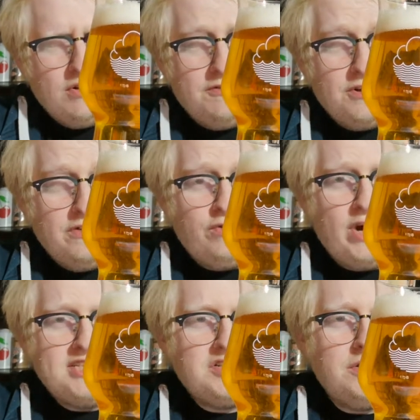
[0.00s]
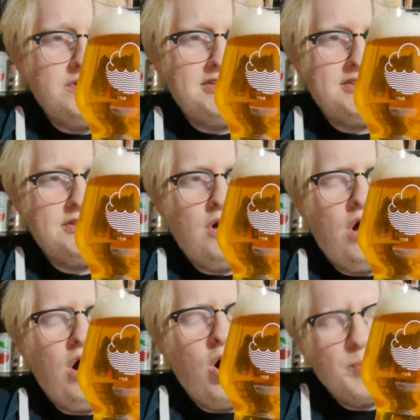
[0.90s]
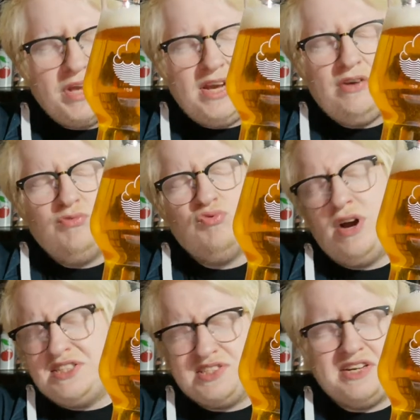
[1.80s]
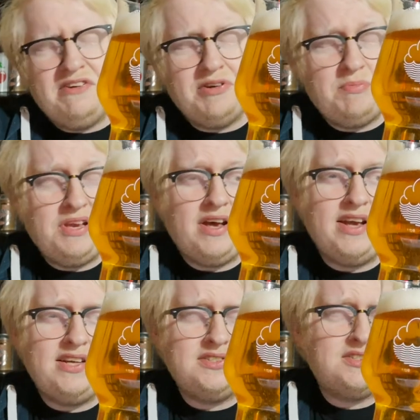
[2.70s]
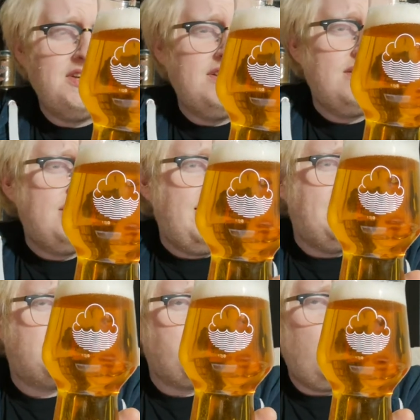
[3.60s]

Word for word: lover of West Coast hoppy, resiny IPAs. It's